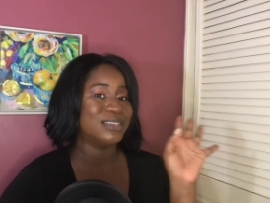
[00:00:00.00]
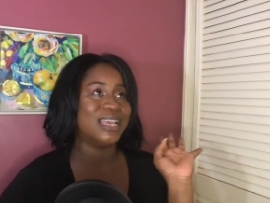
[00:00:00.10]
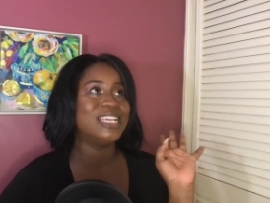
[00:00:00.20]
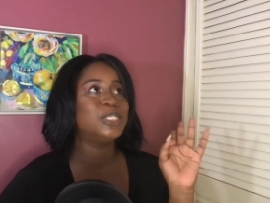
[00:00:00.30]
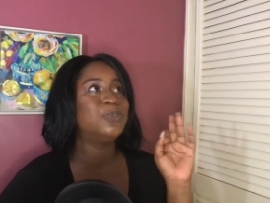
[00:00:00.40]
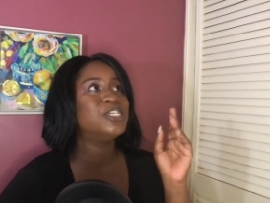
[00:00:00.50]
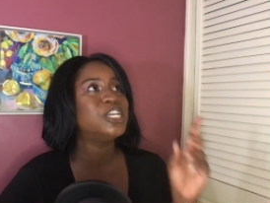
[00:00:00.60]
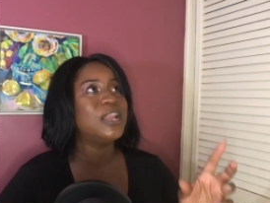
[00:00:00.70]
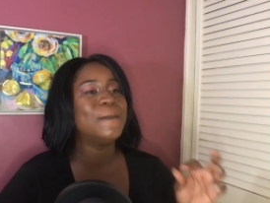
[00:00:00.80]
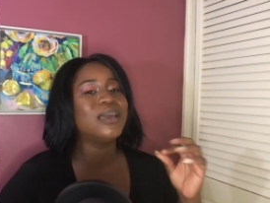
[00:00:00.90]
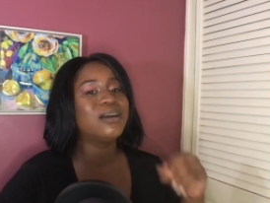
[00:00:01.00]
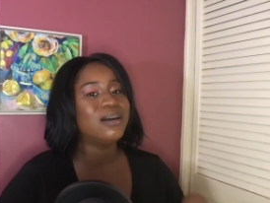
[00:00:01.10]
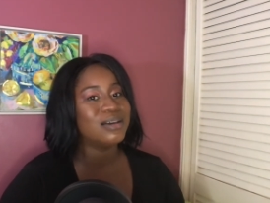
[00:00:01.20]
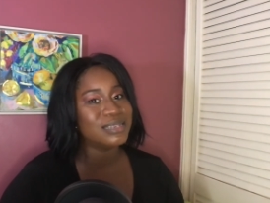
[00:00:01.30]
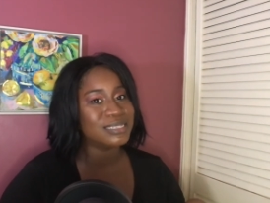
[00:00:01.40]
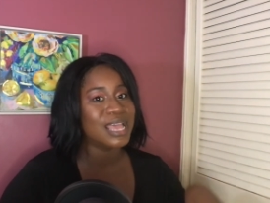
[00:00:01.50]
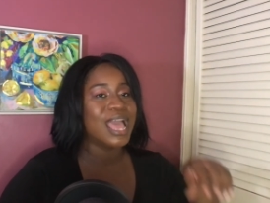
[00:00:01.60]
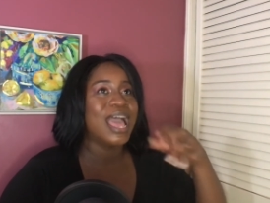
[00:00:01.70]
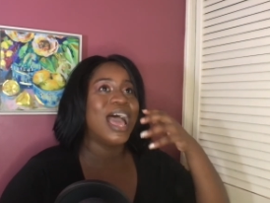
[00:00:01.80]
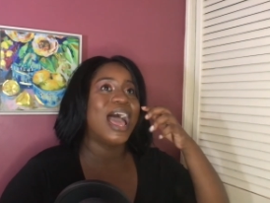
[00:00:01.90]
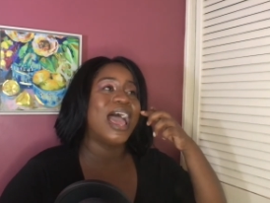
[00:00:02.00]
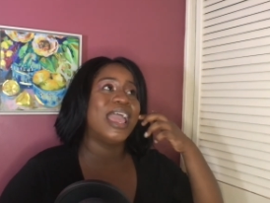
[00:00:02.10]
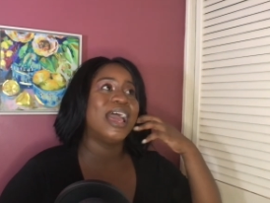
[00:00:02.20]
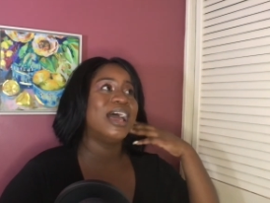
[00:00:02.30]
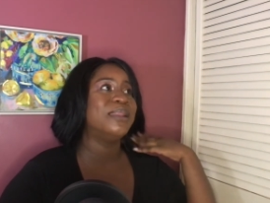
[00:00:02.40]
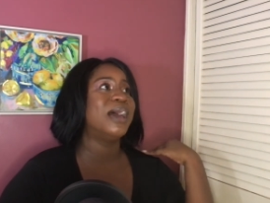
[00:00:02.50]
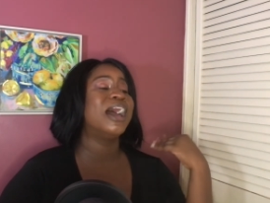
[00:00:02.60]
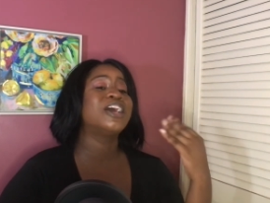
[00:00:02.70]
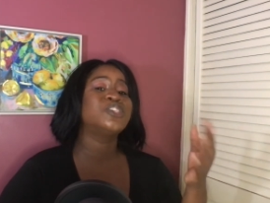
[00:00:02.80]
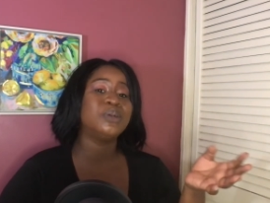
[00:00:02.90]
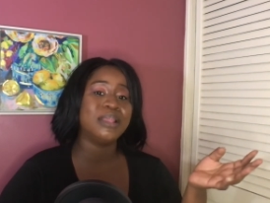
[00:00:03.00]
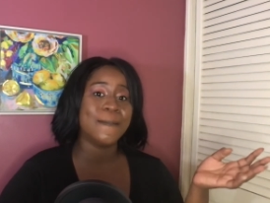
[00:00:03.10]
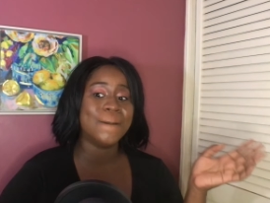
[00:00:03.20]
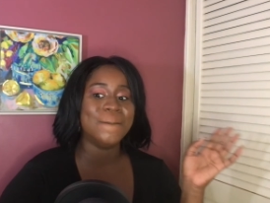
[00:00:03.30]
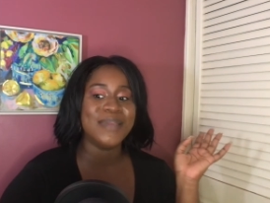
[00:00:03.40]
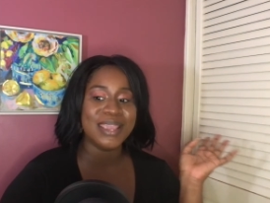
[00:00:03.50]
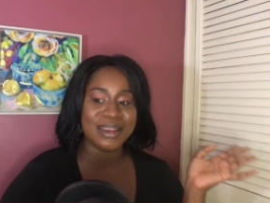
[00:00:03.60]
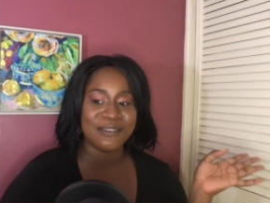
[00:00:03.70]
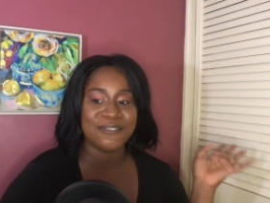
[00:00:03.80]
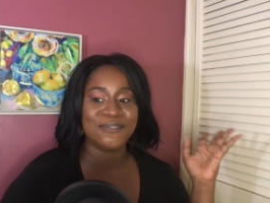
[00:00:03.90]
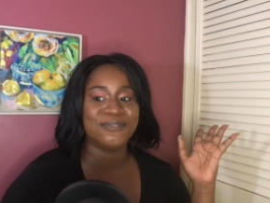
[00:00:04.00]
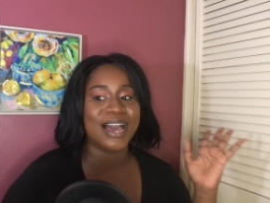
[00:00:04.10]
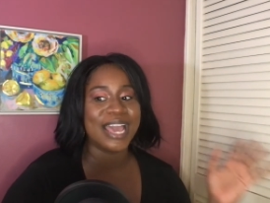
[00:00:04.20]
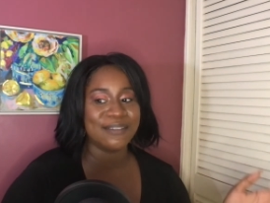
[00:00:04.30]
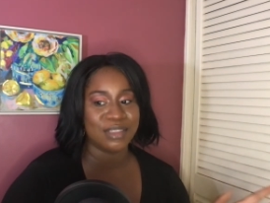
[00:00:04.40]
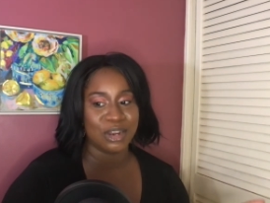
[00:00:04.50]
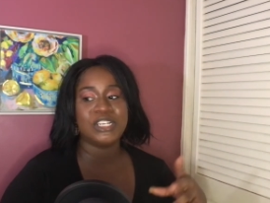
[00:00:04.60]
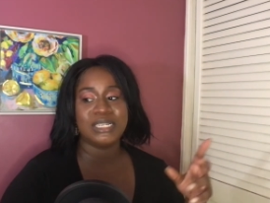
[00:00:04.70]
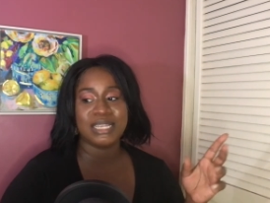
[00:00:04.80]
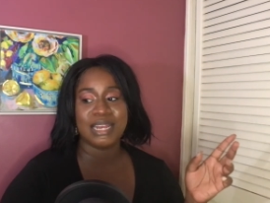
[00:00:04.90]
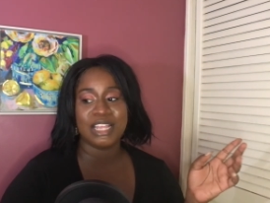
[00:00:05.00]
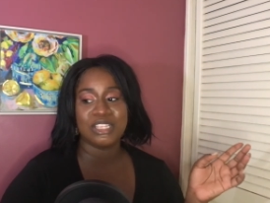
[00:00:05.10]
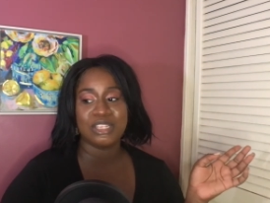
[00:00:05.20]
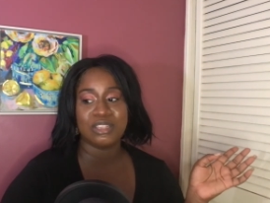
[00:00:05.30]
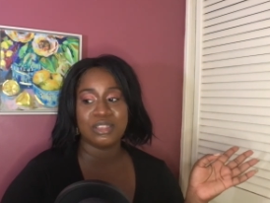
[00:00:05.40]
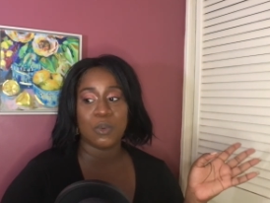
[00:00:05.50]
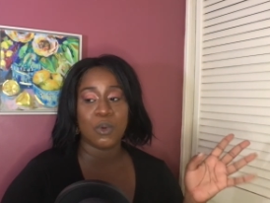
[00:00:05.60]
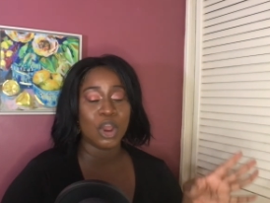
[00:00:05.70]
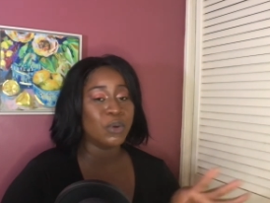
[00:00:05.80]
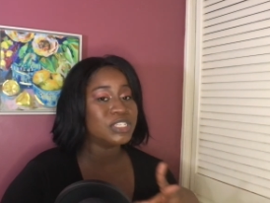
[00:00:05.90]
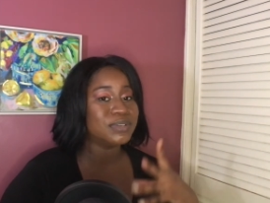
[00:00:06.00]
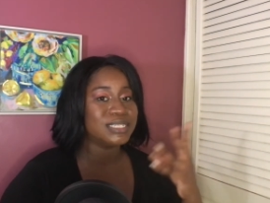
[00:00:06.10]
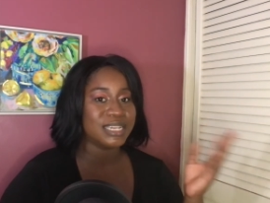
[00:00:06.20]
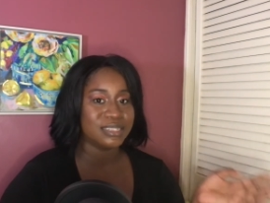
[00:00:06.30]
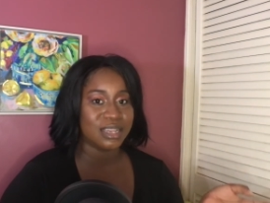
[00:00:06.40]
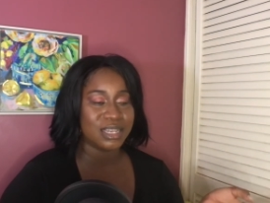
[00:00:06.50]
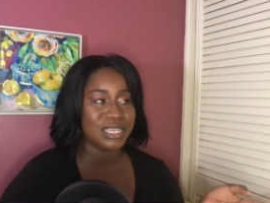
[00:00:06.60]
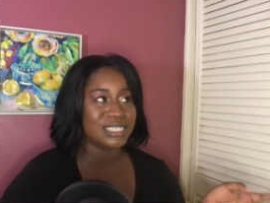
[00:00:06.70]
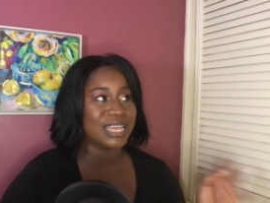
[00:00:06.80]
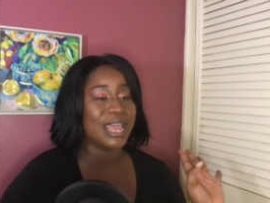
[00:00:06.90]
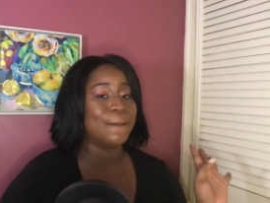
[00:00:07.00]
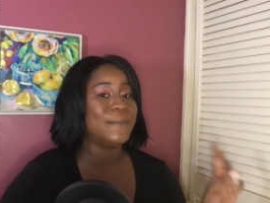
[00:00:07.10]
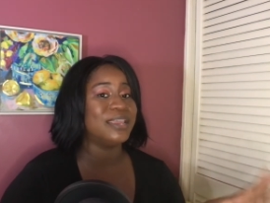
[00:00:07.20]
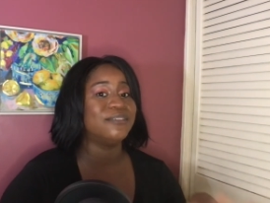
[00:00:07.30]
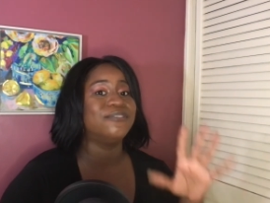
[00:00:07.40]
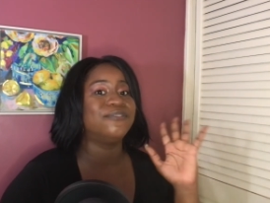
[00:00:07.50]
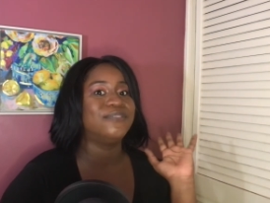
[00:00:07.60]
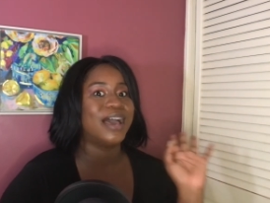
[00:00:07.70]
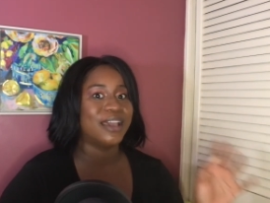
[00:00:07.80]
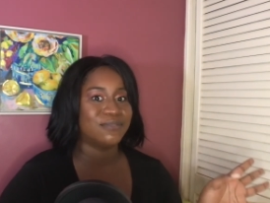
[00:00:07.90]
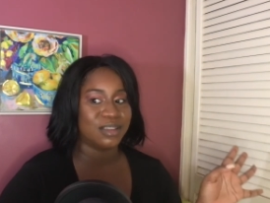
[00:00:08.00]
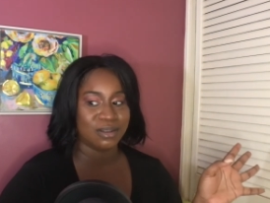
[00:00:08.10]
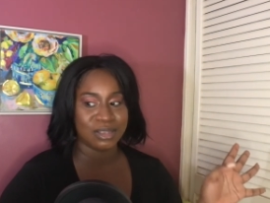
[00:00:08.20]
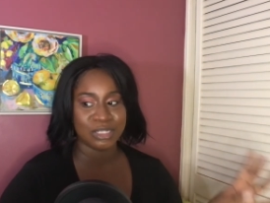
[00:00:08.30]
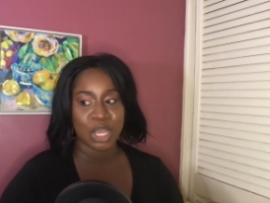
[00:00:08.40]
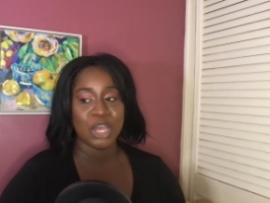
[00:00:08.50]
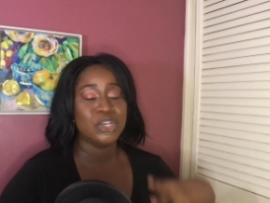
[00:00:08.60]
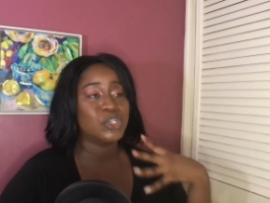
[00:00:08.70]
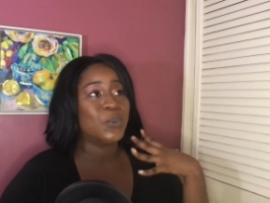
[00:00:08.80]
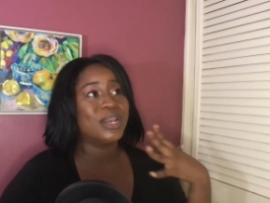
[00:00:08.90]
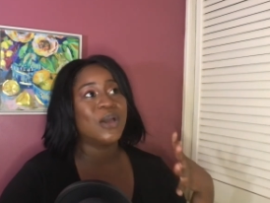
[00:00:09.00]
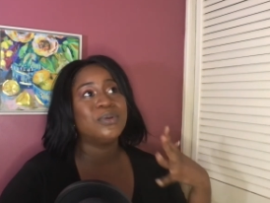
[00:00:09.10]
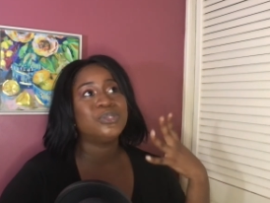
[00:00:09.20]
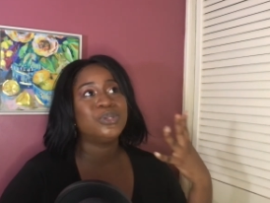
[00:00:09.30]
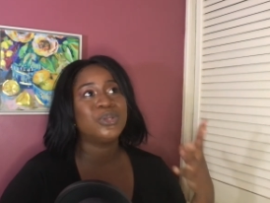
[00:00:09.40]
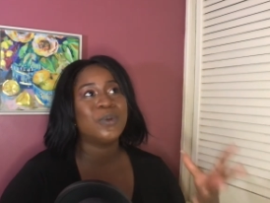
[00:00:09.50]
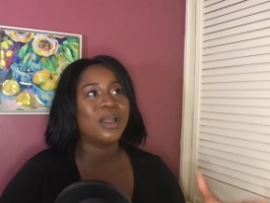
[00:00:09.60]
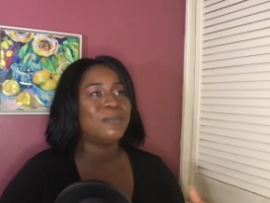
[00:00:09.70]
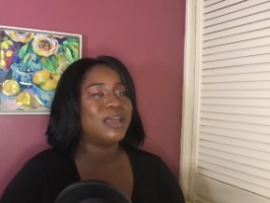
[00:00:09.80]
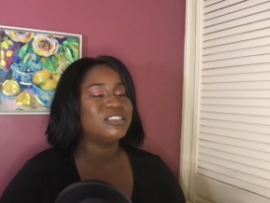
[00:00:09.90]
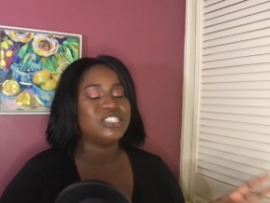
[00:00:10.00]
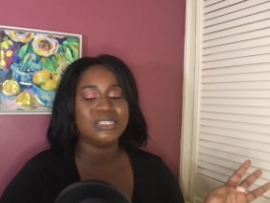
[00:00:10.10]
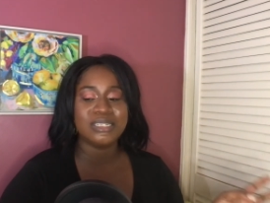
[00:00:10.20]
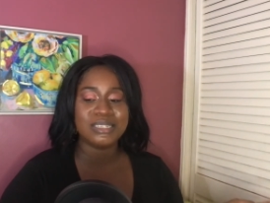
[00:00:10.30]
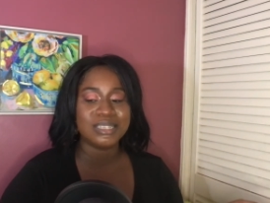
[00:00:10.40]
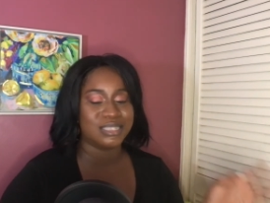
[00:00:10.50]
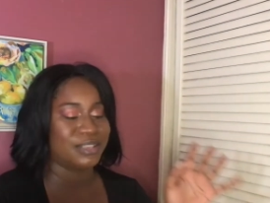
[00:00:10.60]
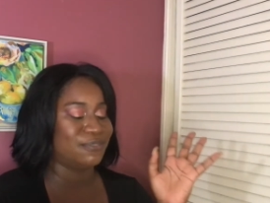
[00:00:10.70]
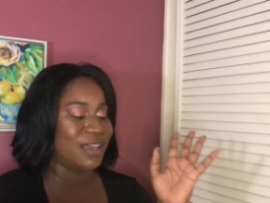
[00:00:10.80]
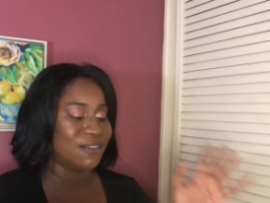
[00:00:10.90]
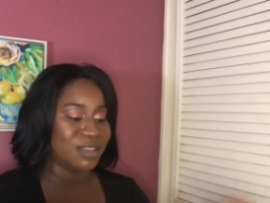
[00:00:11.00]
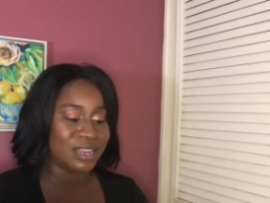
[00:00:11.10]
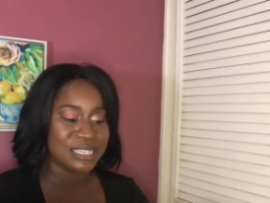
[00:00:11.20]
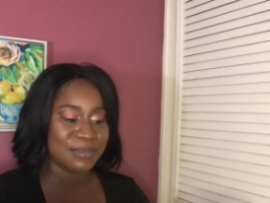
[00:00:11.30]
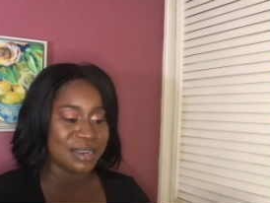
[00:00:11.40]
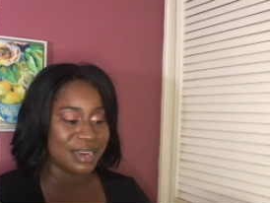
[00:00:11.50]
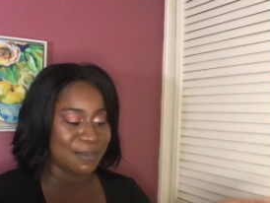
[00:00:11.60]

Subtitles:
especially because I had actually bid $5. She said that the work was for $10 and I bid $5. So when I was doing the work, I'm like, geez, it's $5 I'm getting